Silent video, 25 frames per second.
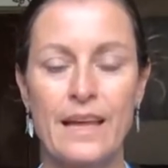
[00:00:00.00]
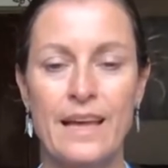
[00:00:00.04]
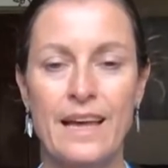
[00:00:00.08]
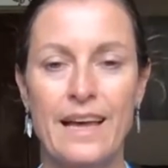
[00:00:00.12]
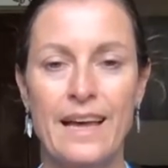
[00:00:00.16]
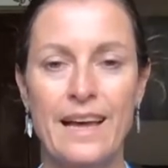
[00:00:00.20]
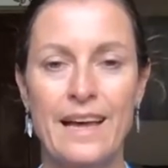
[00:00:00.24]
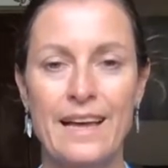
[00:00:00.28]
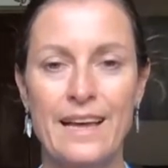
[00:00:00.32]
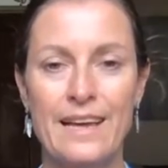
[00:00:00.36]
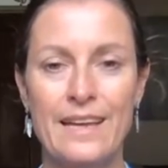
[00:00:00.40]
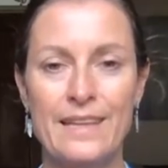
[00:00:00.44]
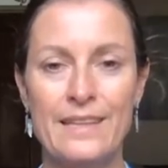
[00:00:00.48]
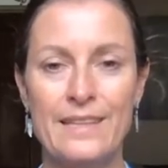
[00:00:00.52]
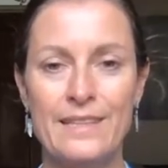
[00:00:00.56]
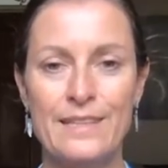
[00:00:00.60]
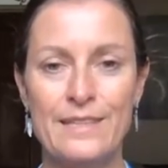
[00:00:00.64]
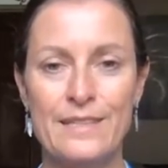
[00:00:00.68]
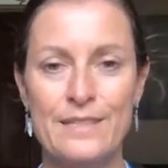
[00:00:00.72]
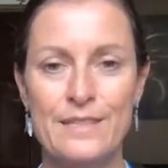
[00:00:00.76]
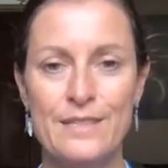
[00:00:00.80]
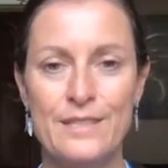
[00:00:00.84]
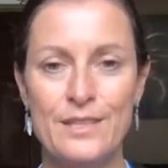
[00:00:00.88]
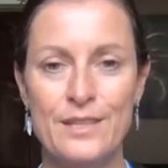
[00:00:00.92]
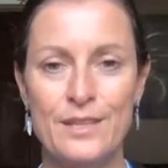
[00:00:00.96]

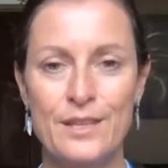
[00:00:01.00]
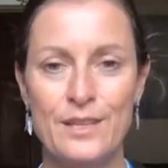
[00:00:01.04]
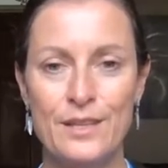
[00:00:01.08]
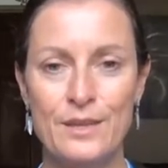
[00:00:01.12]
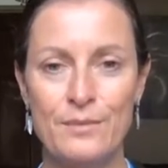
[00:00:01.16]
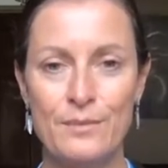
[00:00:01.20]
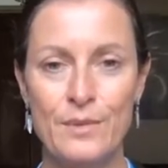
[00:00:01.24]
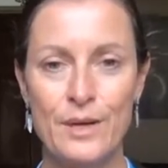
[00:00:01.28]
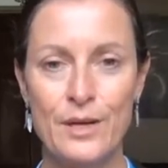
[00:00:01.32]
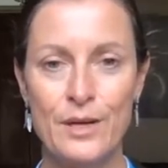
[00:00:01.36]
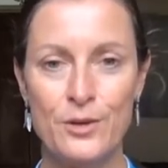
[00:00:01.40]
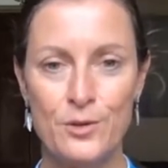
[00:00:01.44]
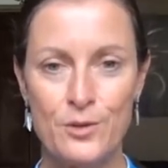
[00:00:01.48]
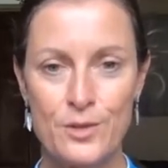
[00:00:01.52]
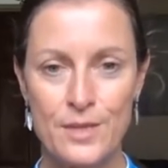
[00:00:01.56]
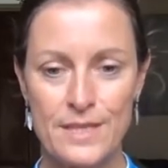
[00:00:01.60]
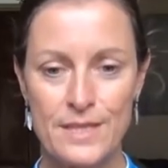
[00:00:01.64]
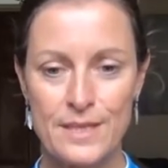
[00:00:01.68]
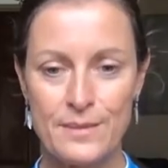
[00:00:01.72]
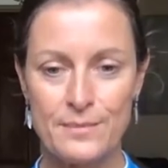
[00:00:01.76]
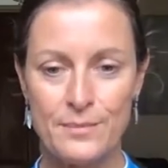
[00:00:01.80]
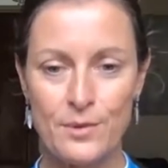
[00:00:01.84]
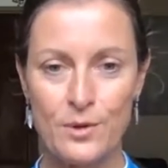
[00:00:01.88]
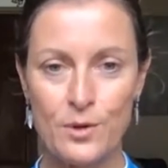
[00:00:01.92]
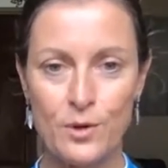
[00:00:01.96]
And you might notice
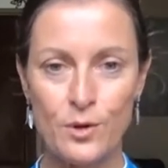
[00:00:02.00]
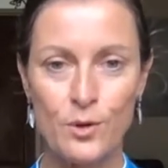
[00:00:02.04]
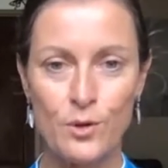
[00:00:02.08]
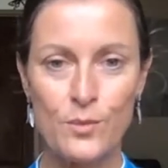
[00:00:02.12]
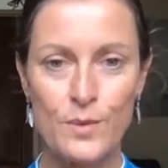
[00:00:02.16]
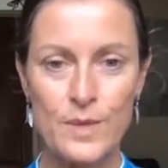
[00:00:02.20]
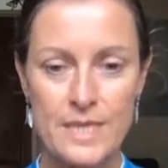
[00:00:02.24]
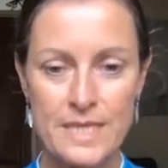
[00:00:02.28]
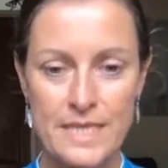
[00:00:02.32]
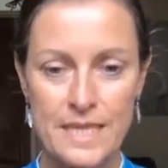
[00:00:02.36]
I'm not always